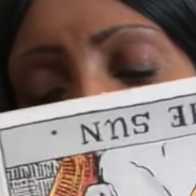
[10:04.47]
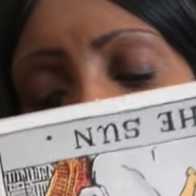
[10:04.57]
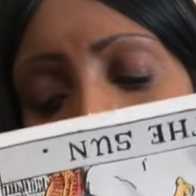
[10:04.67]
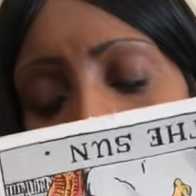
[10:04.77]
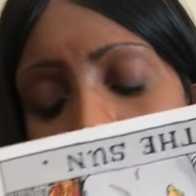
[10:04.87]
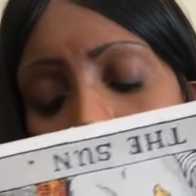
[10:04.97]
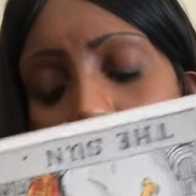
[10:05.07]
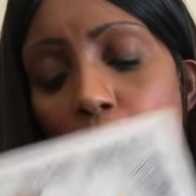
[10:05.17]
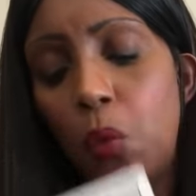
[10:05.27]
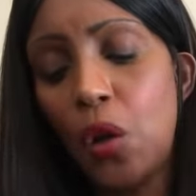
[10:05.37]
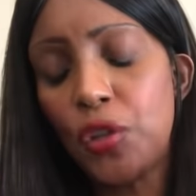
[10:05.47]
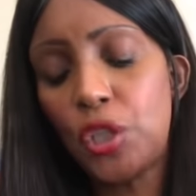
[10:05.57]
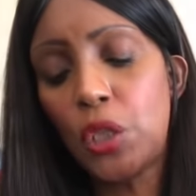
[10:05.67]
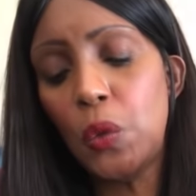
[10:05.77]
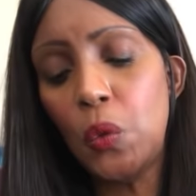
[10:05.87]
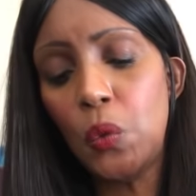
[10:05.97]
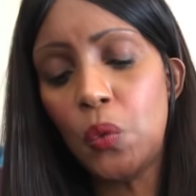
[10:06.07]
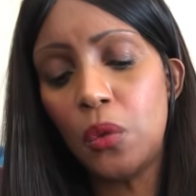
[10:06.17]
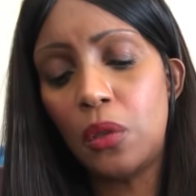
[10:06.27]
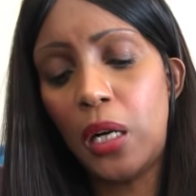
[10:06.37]
um, i want to
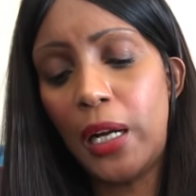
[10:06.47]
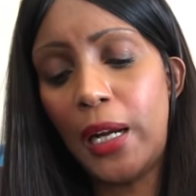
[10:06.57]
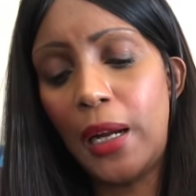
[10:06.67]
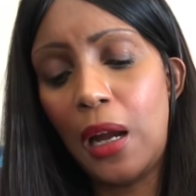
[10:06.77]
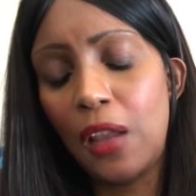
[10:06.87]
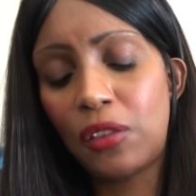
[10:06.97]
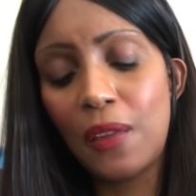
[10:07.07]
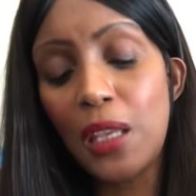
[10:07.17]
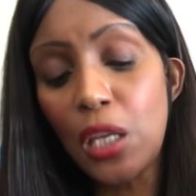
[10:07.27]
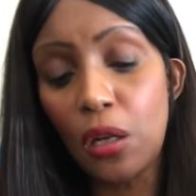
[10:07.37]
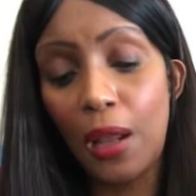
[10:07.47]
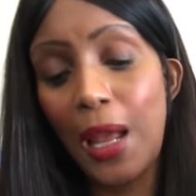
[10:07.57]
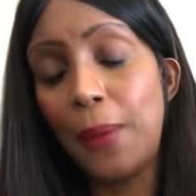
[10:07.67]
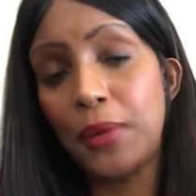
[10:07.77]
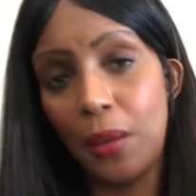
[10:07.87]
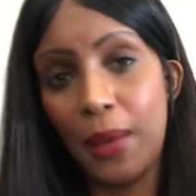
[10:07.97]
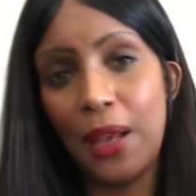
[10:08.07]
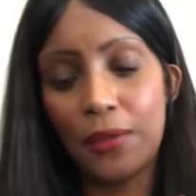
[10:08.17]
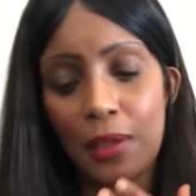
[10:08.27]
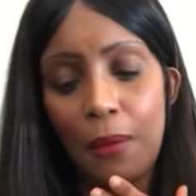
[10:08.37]
uh, i think that you're not happy
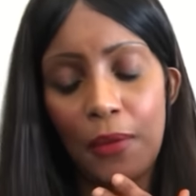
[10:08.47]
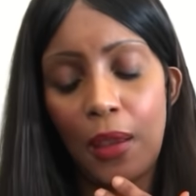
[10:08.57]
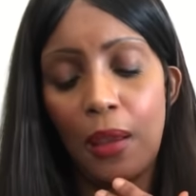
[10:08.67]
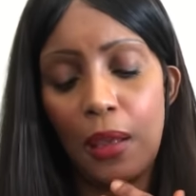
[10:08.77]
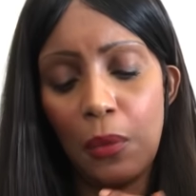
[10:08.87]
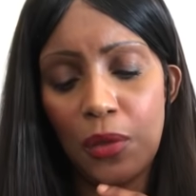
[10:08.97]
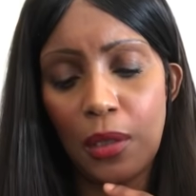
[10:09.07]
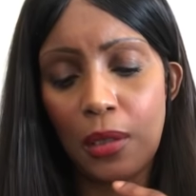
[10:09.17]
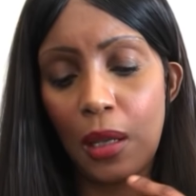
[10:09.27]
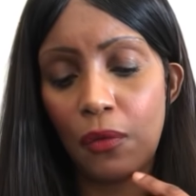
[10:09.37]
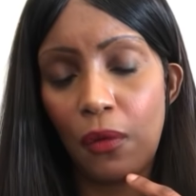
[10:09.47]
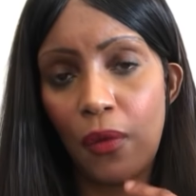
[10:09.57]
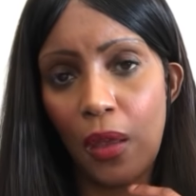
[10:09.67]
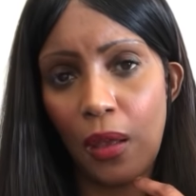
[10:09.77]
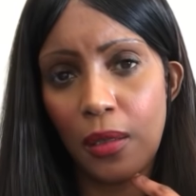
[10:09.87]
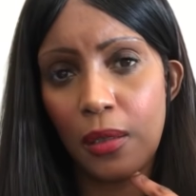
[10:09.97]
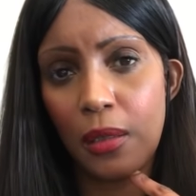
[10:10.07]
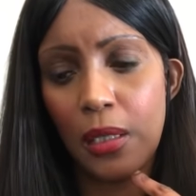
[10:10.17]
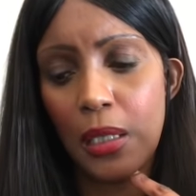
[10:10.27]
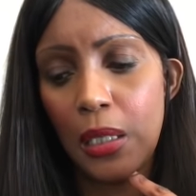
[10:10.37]
about something here with the sun reversed
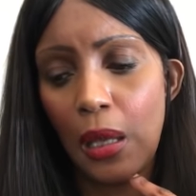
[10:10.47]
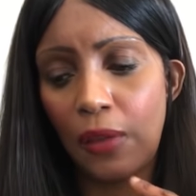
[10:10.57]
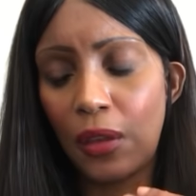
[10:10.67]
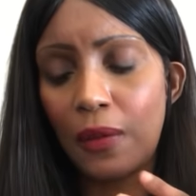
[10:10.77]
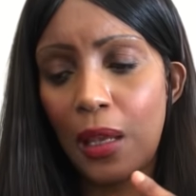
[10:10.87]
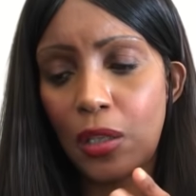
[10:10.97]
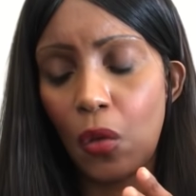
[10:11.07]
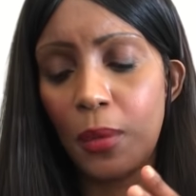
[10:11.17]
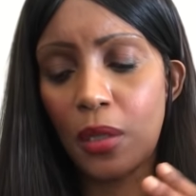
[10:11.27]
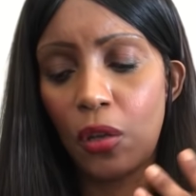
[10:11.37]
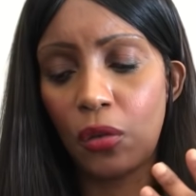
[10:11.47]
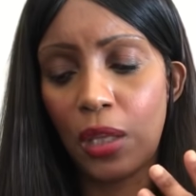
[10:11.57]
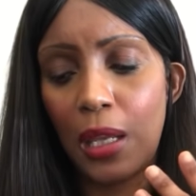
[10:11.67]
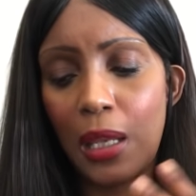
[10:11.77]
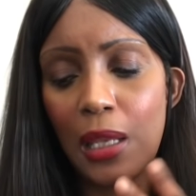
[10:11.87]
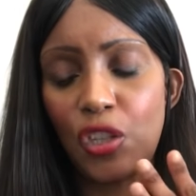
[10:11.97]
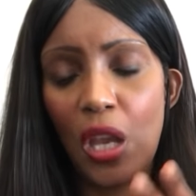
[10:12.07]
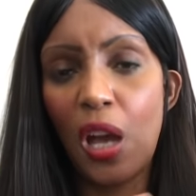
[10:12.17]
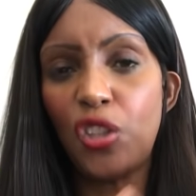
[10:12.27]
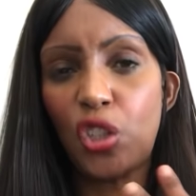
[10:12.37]
I think that it's almost like you're thinking is,
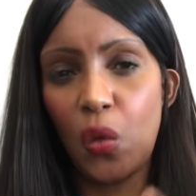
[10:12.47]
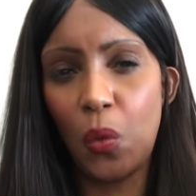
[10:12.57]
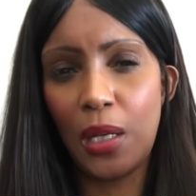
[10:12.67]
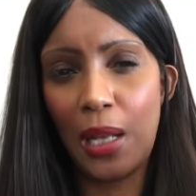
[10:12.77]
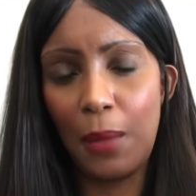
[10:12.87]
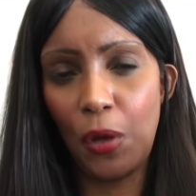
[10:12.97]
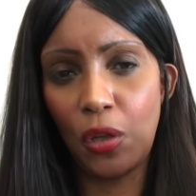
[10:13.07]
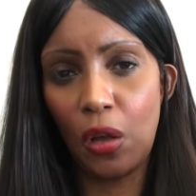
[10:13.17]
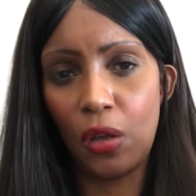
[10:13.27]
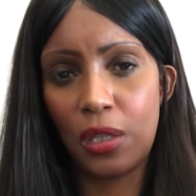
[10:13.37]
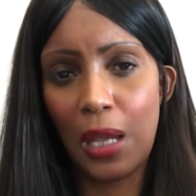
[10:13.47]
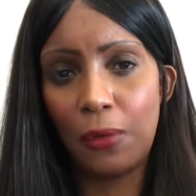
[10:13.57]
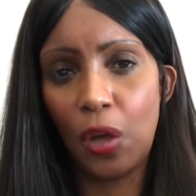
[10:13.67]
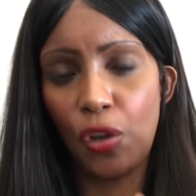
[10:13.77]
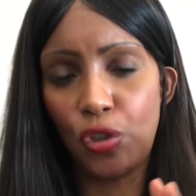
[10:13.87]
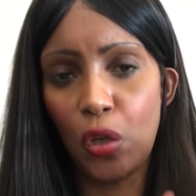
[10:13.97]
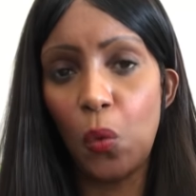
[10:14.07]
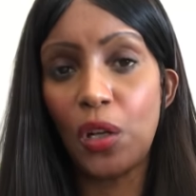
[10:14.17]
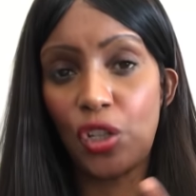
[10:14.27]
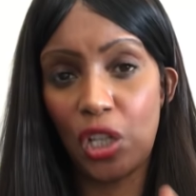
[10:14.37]
yeah, I do want to let my guard down. I do
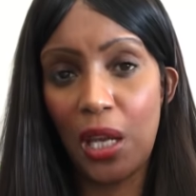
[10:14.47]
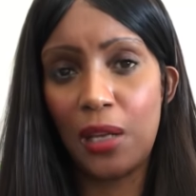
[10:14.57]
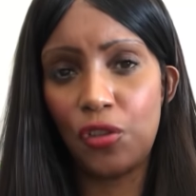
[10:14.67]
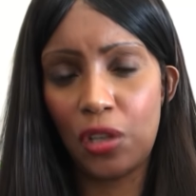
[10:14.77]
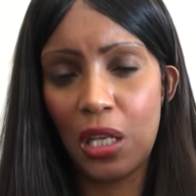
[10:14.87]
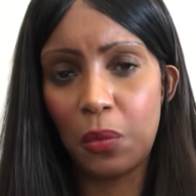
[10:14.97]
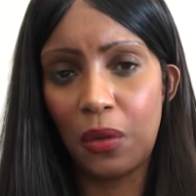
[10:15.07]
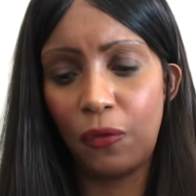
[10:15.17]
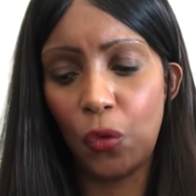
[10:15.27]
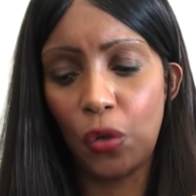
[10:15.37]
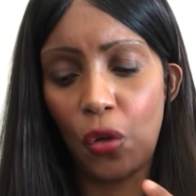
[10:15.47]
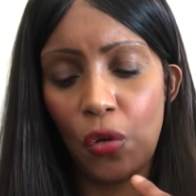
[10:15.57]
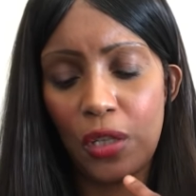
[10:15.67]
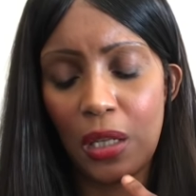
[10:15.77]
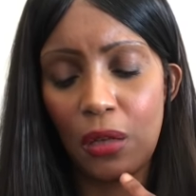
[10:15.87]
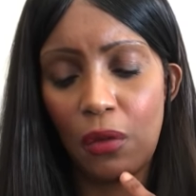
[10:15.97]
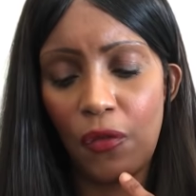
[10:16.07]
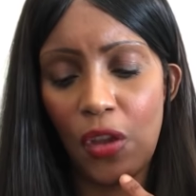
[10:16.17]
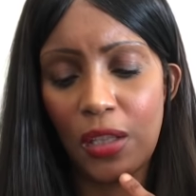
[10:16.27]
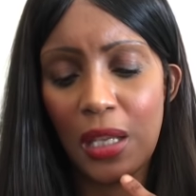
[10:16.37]
want to change things with the Four of Coins in the
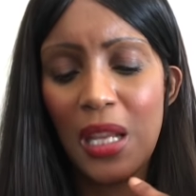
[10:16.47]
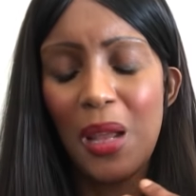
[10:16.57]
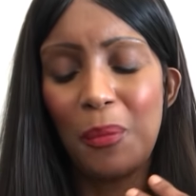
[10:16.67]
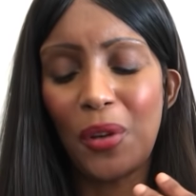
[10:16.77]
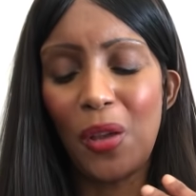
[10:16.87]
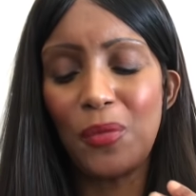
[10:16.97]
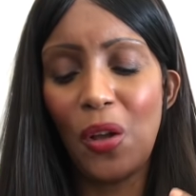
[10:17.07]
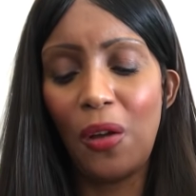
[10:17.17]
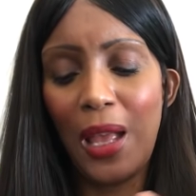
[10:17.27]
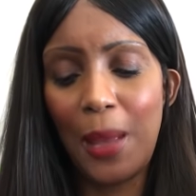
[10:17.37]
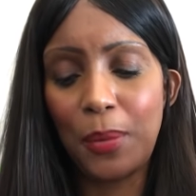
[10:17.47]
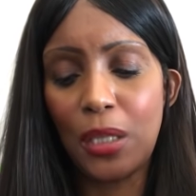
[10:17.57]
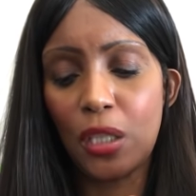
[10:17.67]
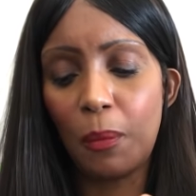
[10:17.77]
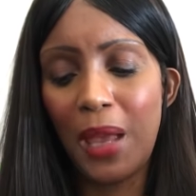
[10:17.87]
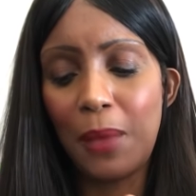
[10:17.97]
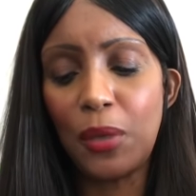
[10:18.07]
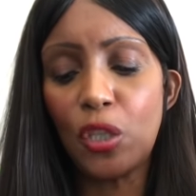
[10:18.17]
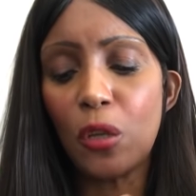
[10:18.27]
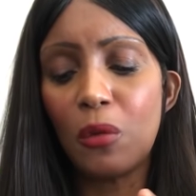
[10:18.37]
reverse but I'm not happy to
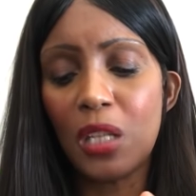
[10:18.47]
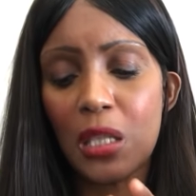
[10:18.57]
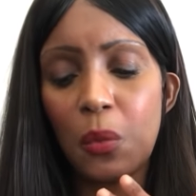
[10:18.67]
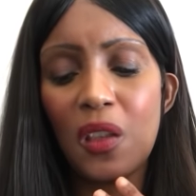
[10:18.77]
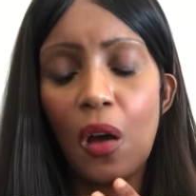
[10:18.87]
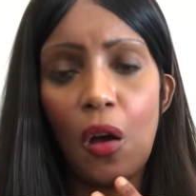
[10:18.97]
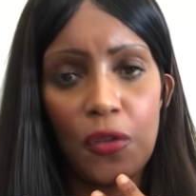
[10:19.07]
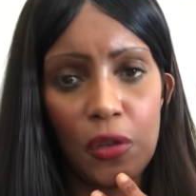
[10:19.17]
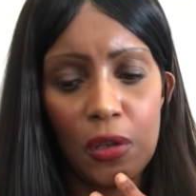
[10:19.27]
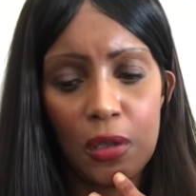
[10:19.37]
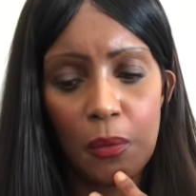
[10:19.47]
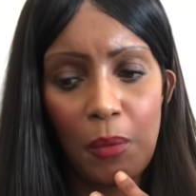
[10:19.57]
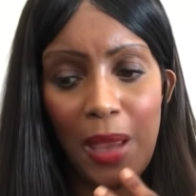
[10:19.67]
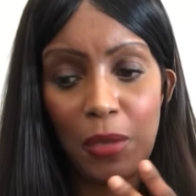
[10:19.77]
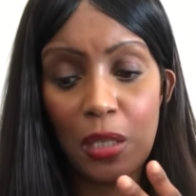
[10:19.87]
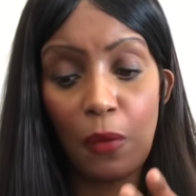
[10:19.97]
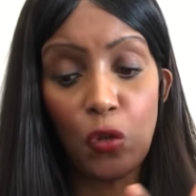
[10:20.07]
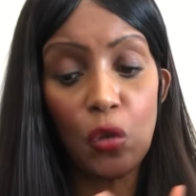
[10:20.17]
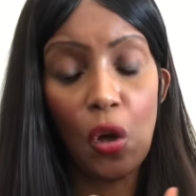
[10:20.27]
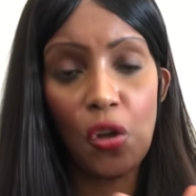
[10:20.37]
maybe do this with others. Maybe some
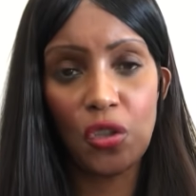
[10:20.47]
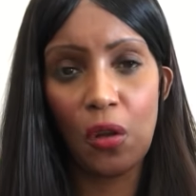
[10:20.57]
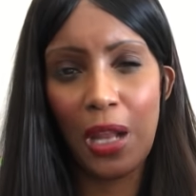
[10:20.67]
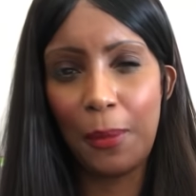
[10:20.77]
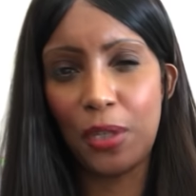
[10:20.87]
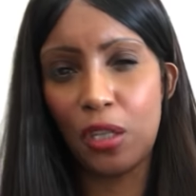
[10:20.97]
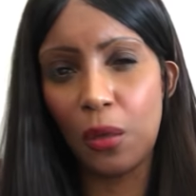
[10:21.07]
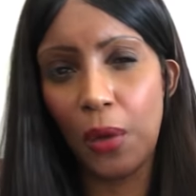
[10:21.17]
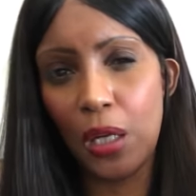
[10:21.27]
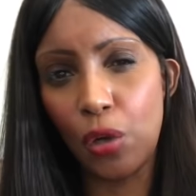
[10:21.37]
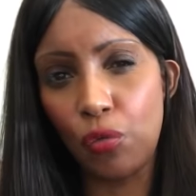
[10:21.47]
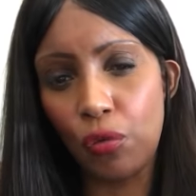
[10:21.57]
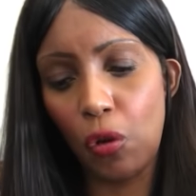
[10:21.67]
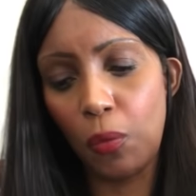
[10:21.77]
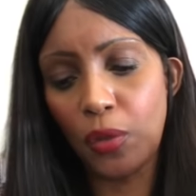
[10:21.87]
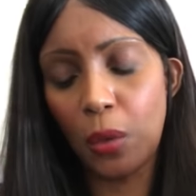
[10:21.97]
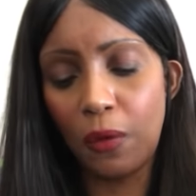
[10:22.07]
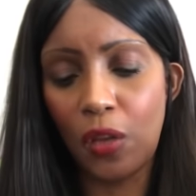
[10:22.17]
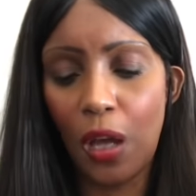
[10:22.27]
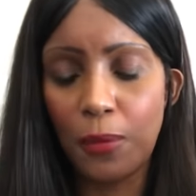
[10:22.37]
of you guys aren't happy to do it in a group. Two
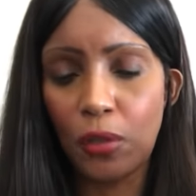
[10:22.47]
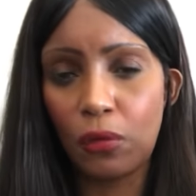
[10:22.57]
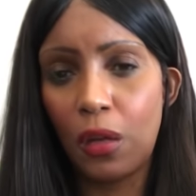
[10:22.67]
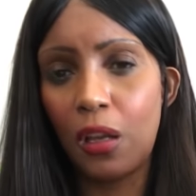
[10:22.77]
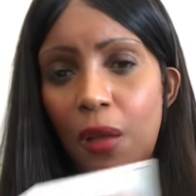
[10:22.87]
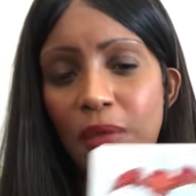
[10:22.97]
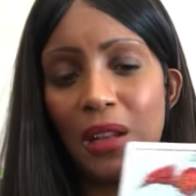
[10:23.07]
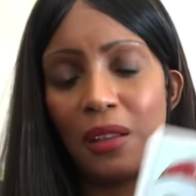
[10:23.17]
of cups, three of cups,